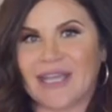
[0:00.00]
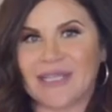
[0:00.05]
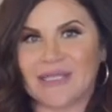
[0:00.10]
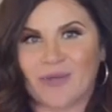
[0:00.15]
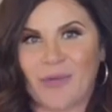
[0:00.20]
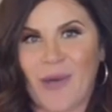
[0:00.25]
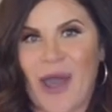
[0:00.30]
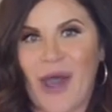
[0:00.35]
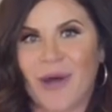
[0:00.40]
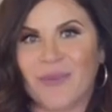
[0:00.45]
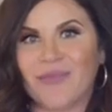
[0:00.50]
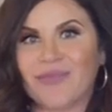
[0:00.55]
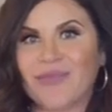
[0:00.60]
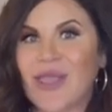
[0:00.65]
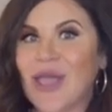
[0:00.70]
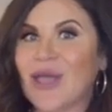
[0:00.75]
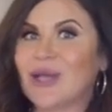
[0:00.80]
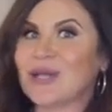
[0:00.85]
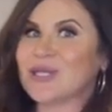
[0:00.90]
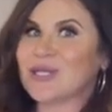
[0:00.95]
as well.
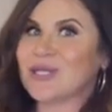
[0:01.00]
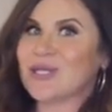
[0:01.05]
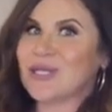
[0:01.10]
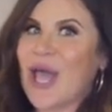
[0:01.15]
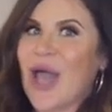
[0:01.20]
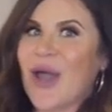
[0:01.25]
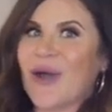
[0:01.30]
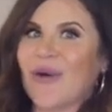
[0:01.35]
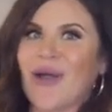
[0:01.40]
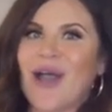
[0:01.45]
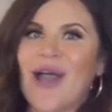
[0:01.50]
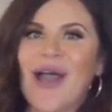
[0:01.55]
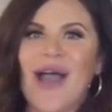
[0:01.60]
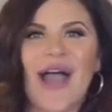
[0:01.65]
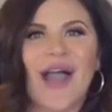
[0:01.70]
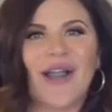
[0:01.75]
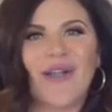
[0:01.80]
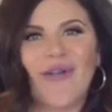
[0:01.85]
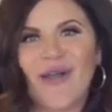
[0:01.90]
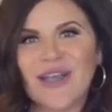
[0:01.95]
So,
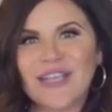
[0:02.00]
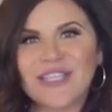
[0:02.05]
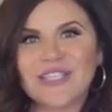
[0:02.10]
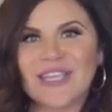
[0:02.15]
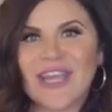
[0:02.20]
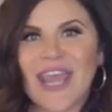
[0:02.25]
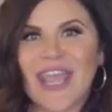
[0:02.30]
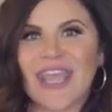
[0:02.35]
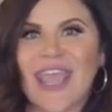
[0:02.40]
a question